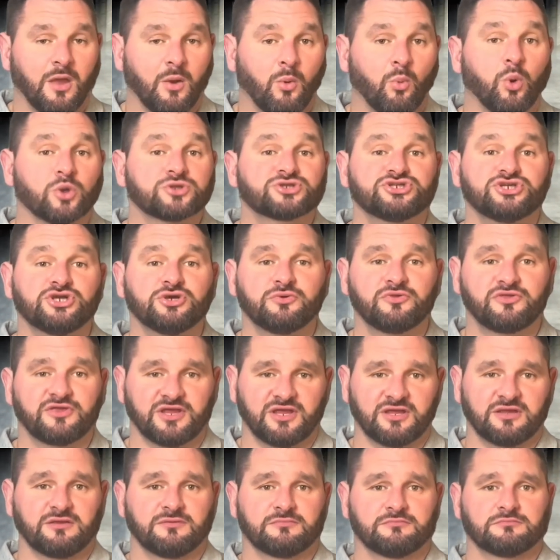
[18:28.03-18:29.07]
What do you
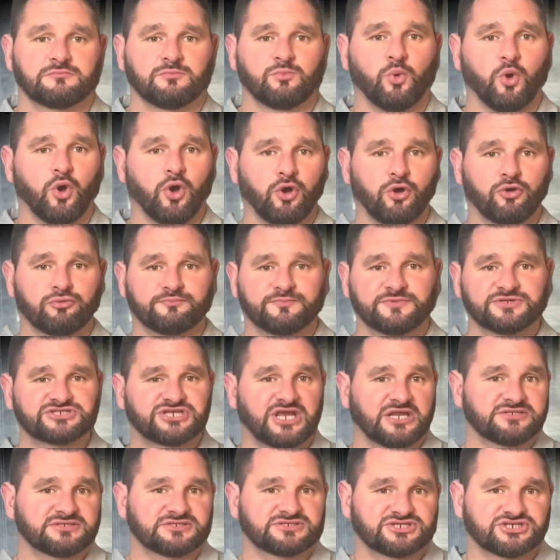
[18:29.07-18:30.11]
think? Were the
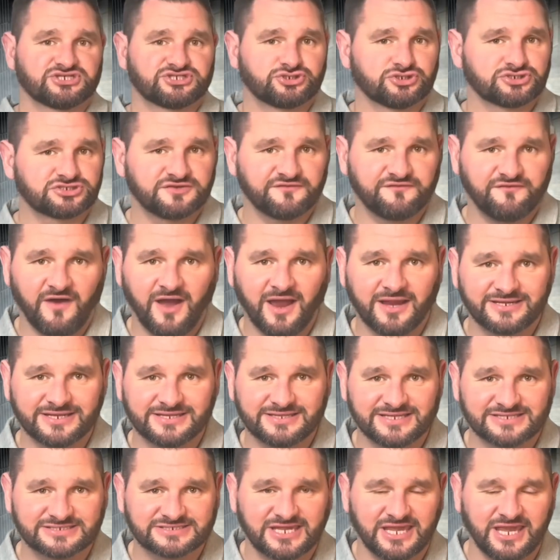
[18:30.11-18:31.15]
sentences justified in
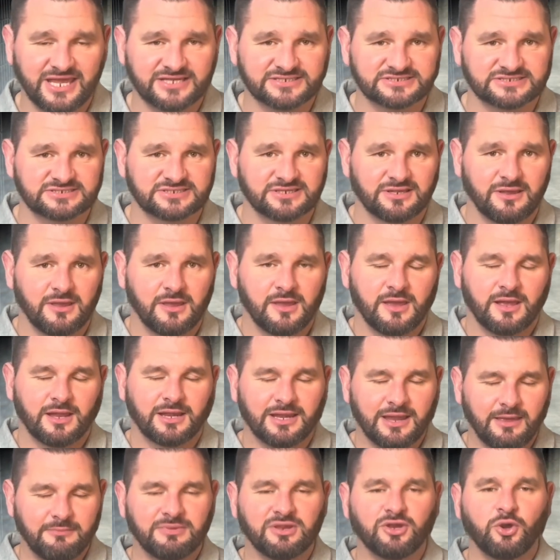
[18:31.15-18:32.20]
this case?
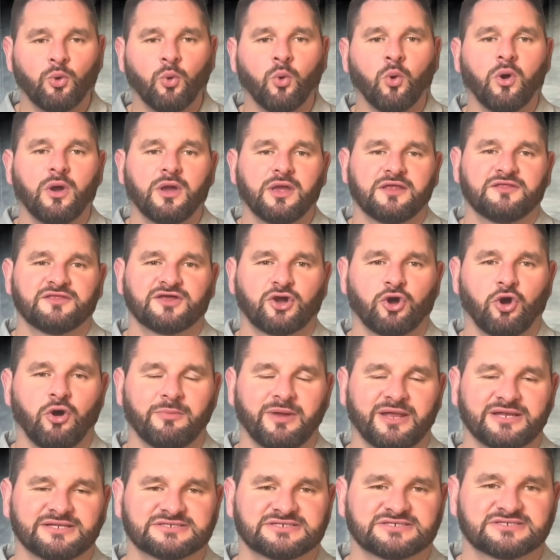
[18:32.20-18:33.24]
Let me know in the
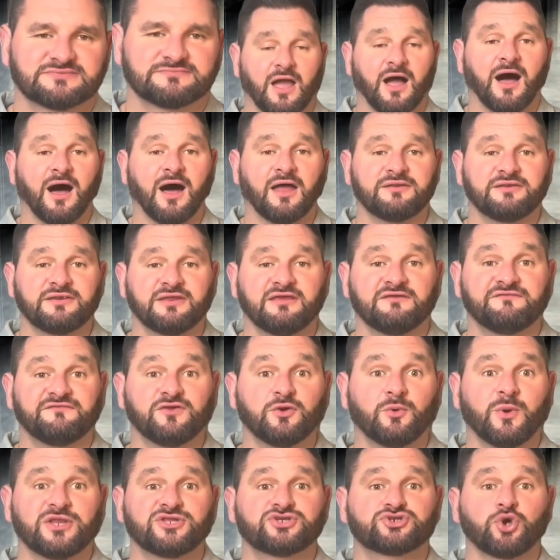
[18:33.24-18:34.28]
comments. And if
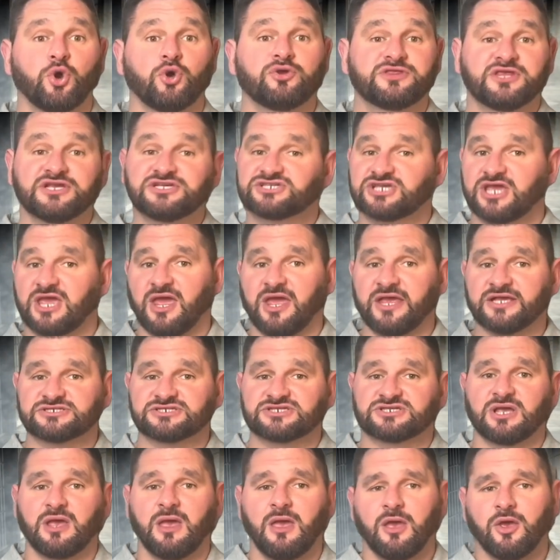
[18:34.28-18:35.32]
you enjoyed this
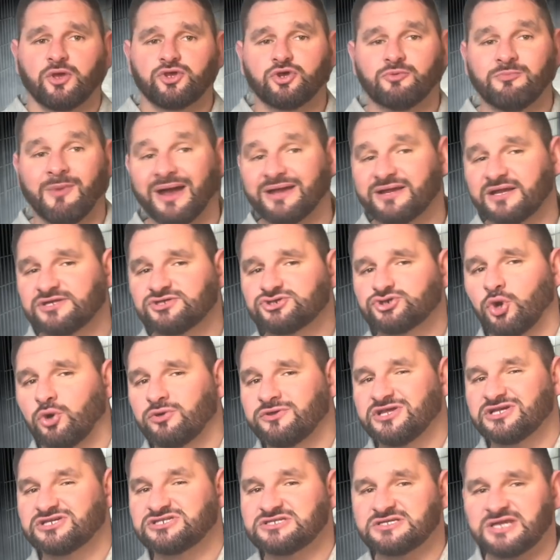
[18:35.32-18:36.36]
case, you might enjoy
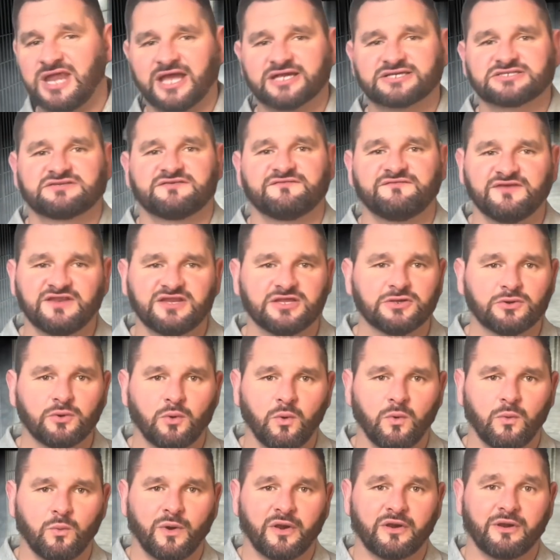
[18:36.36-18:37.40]
this next
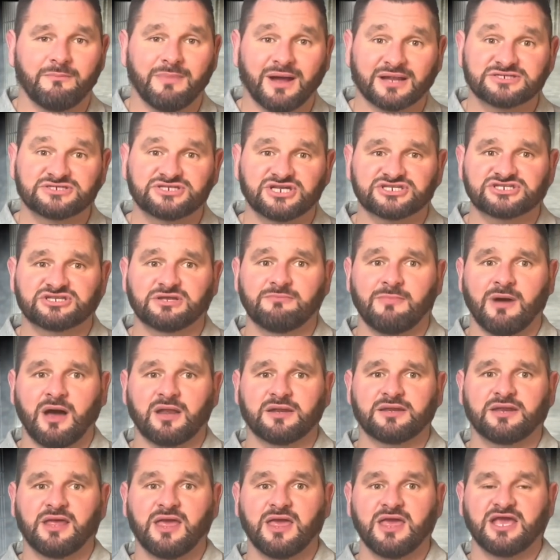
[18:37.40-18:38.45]
video where a Manchester
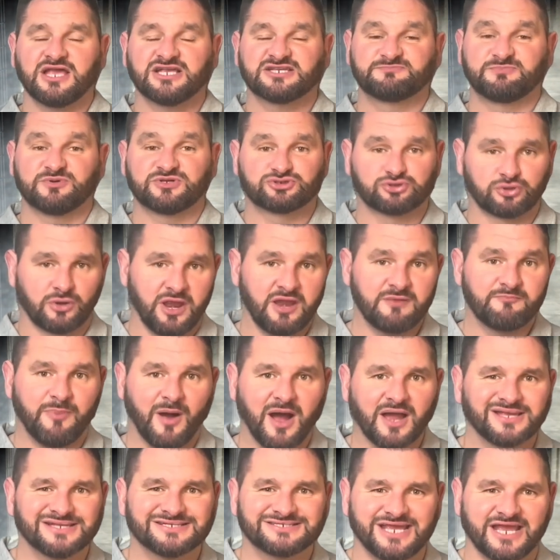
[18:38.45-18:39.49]
man is betrayed
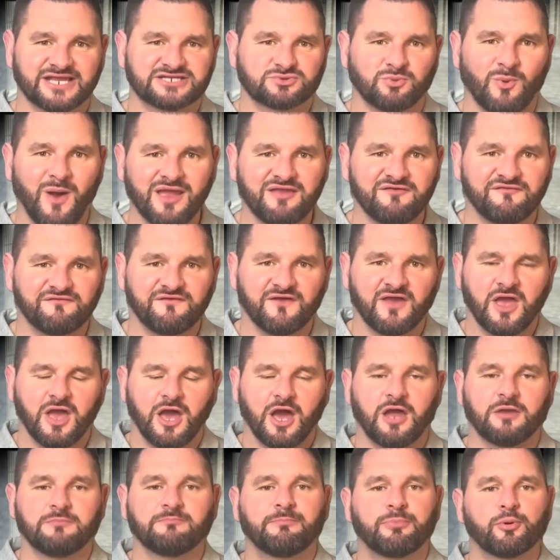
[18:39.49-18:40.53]
by his ex-wife
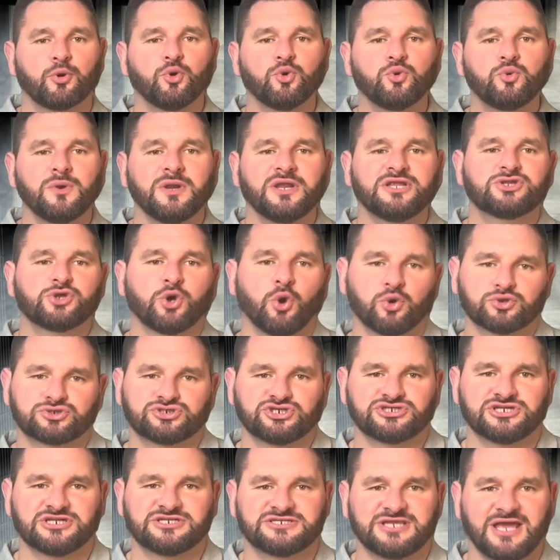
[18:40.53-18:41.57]
and brutally
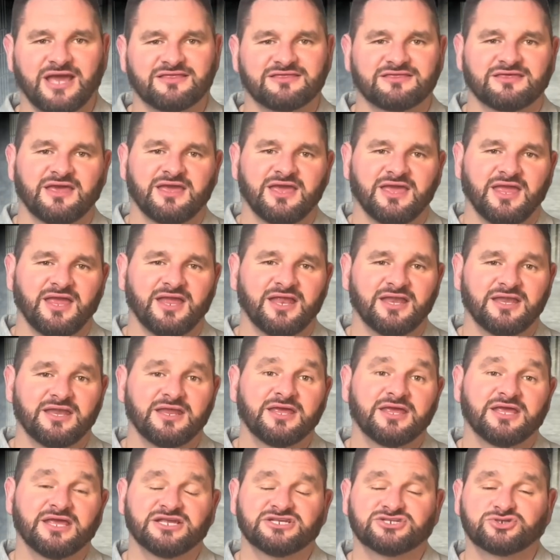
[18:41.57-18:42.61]
tortured to death in
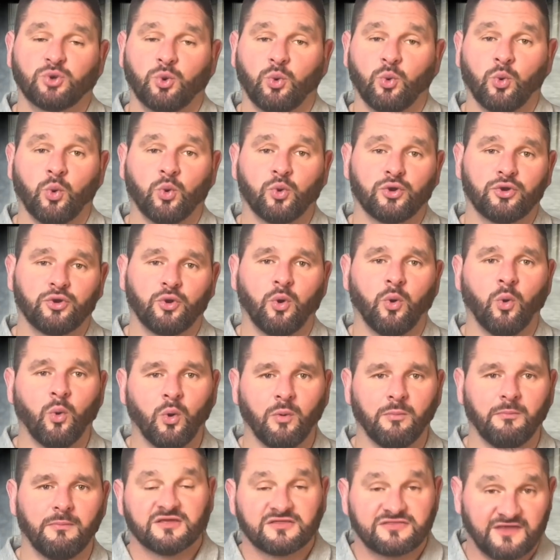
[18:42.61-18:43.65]
his own
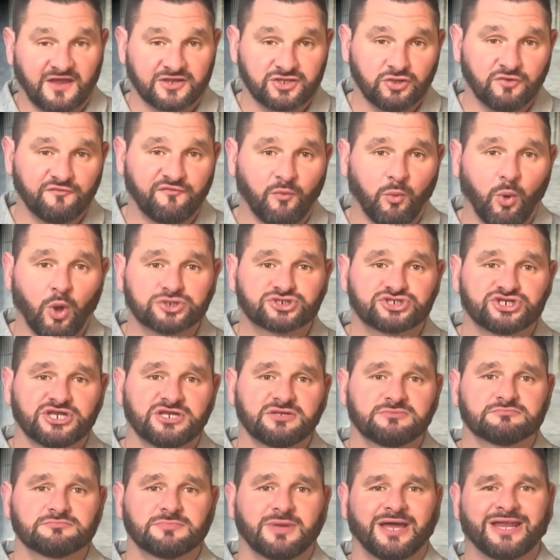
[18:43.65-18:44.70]
home. Thank you for
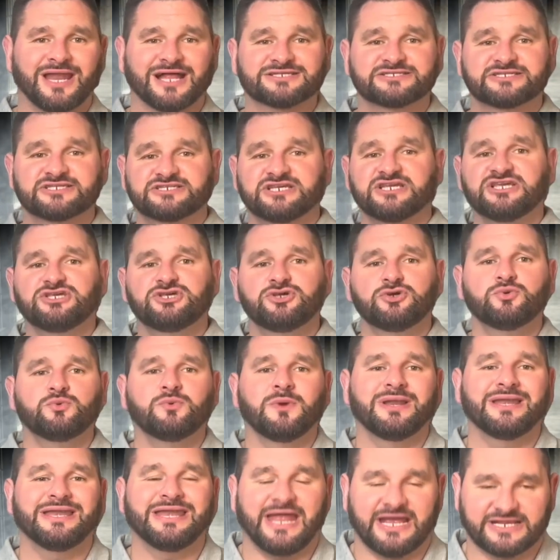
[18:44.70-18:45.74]
watching, and I'll see
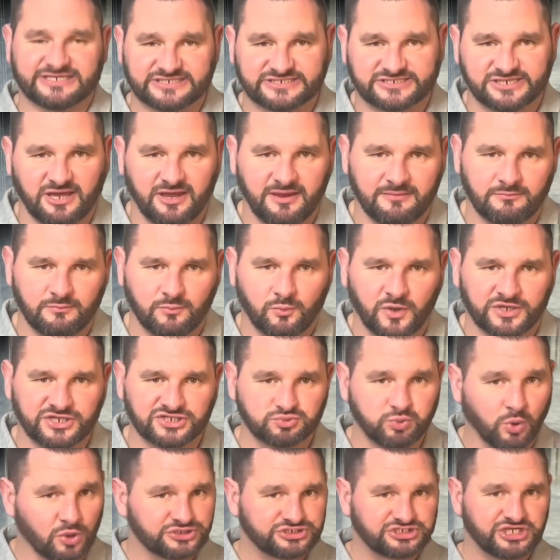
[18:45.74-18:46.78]
you next time when
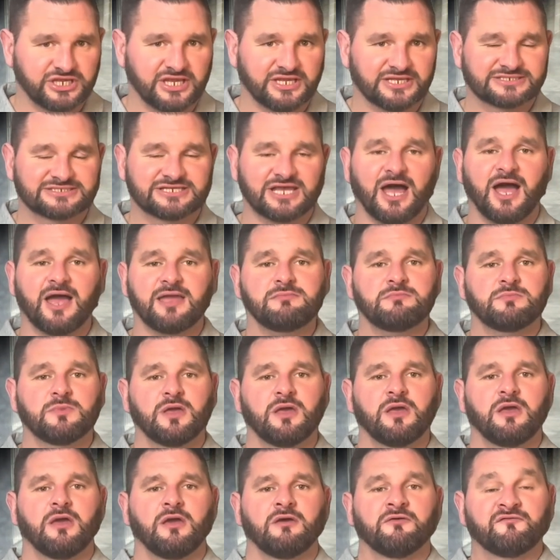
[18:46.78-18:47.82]
it's once again time
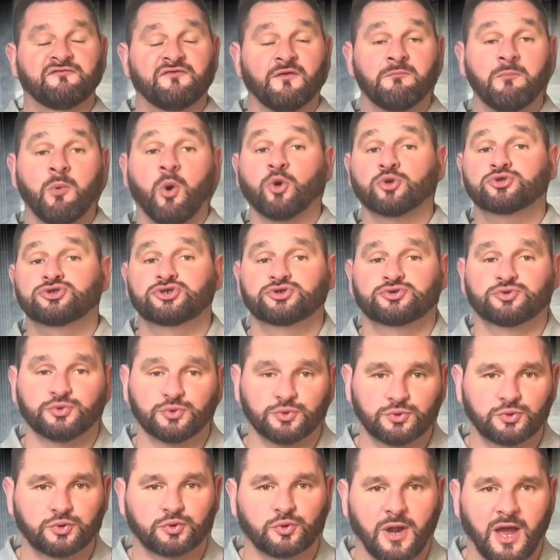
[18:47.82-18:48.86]
for more
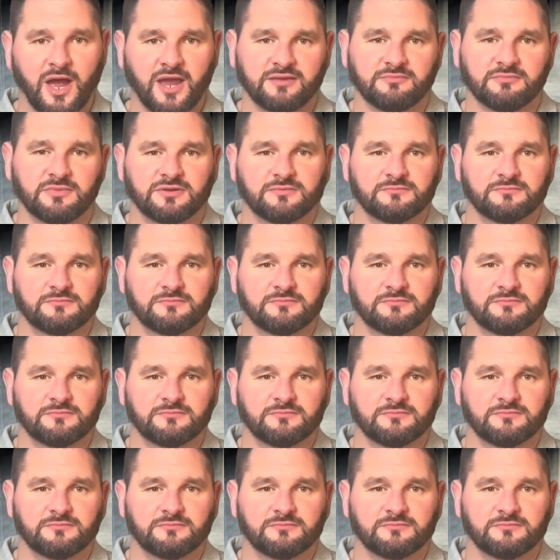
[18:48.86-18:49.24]
true crime.